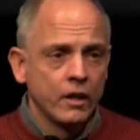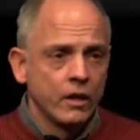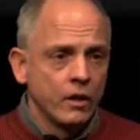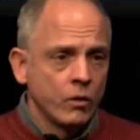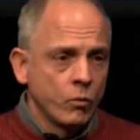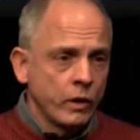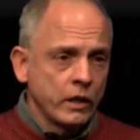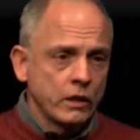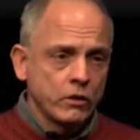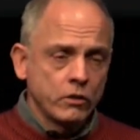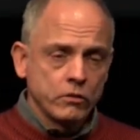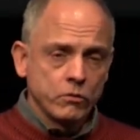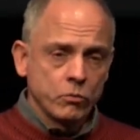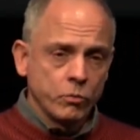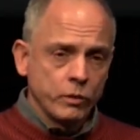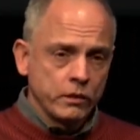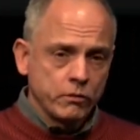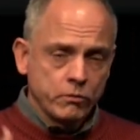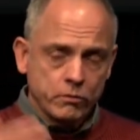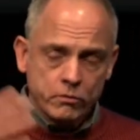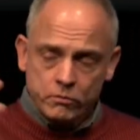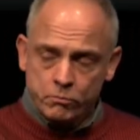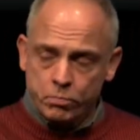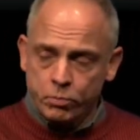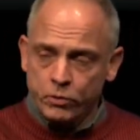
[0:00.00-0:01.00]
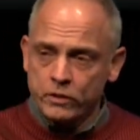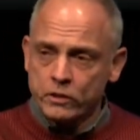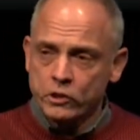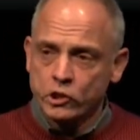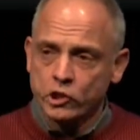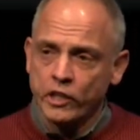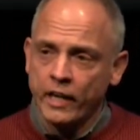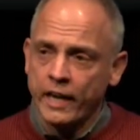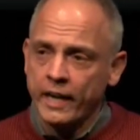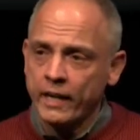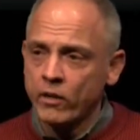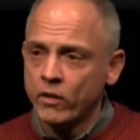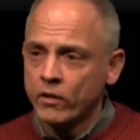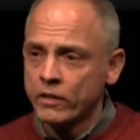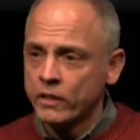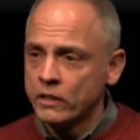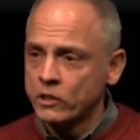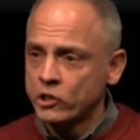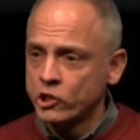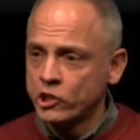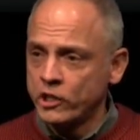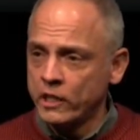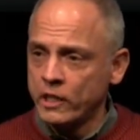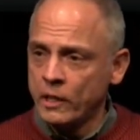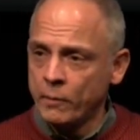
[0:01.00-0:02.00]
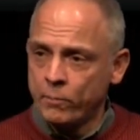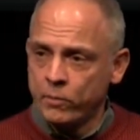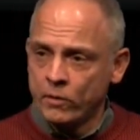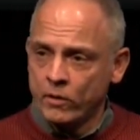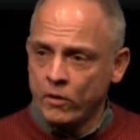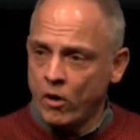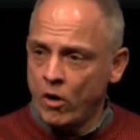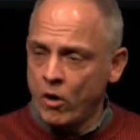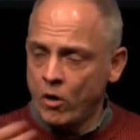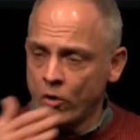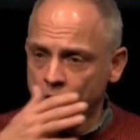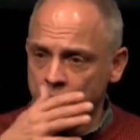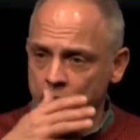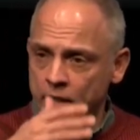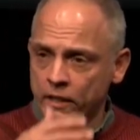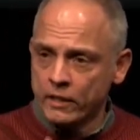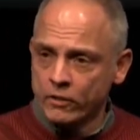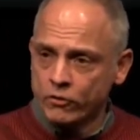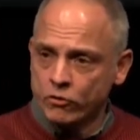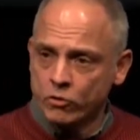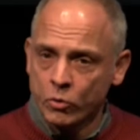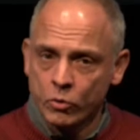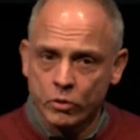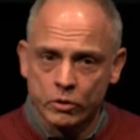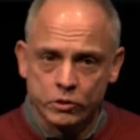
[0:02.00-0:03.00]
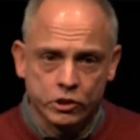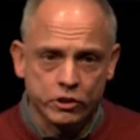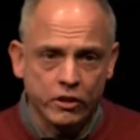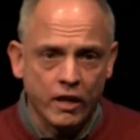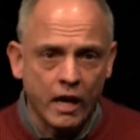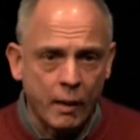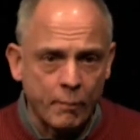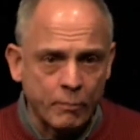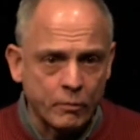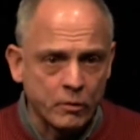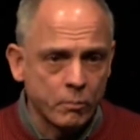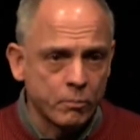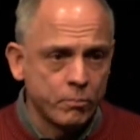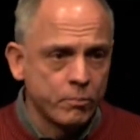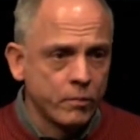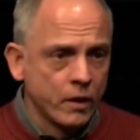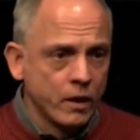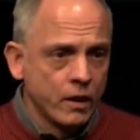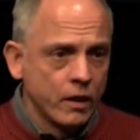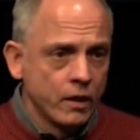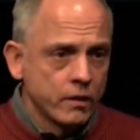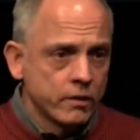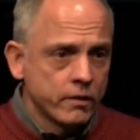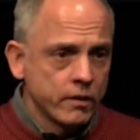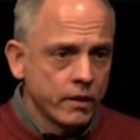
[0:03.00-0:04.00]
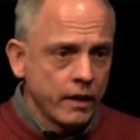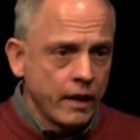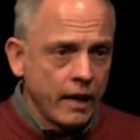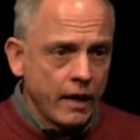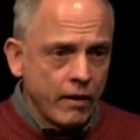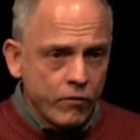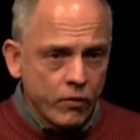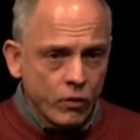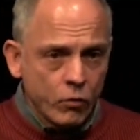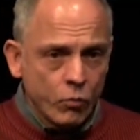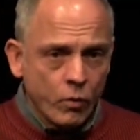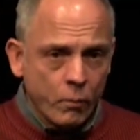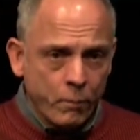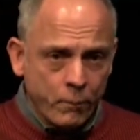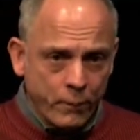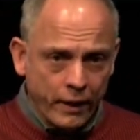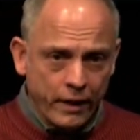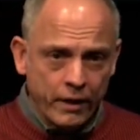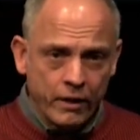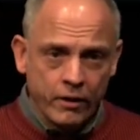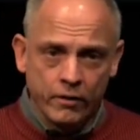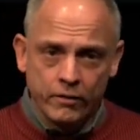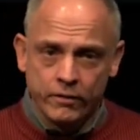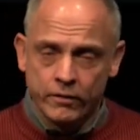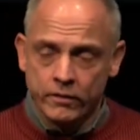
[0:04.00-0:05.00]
we put the chain on his Jeep and hauled it into a shop to have it repaired.